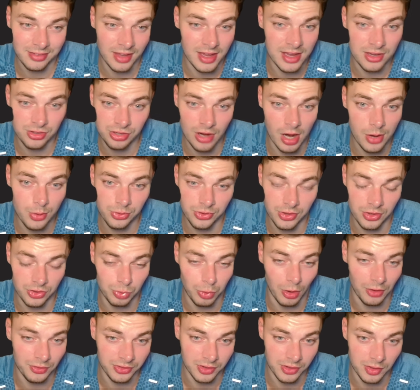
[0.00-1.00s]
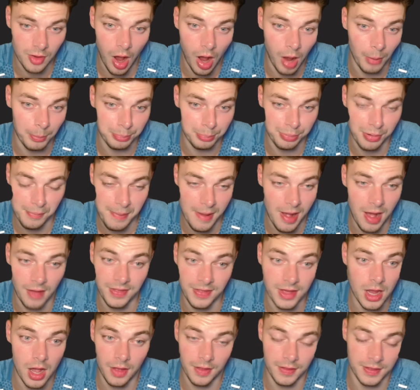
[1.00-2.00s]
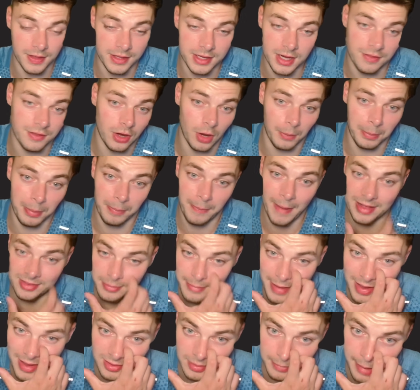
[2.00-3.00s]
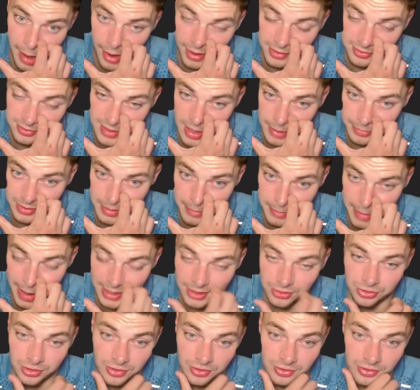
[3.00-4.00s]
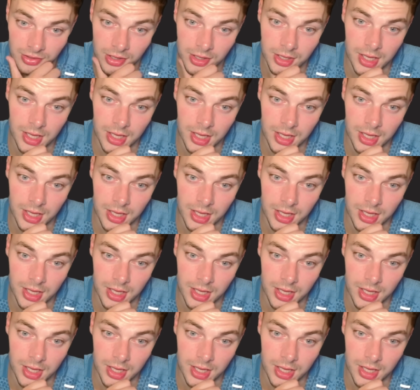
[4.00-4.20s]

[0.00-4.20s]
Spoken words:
It shows that Swansea aren't prepared. They're not prepared to mess about in terms of the managers.